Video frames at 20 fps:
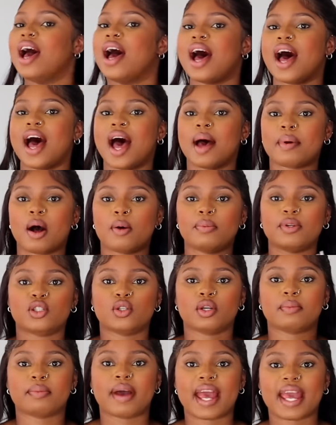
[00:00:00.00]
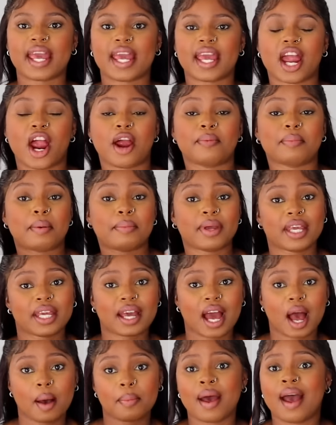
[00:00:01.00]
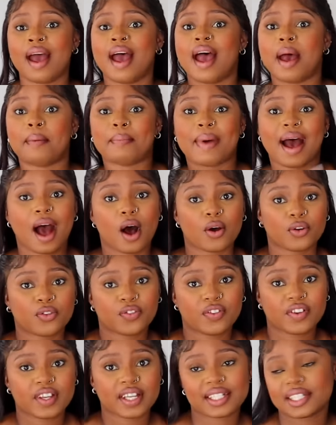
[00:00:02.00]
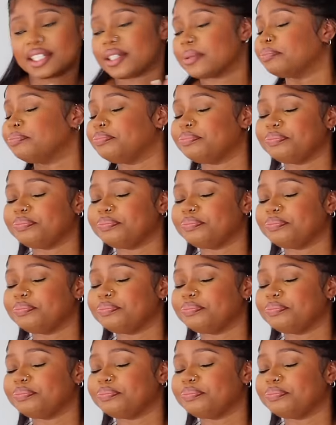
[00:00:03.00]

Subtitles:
I'll be doing my hair and my makeup and my outfits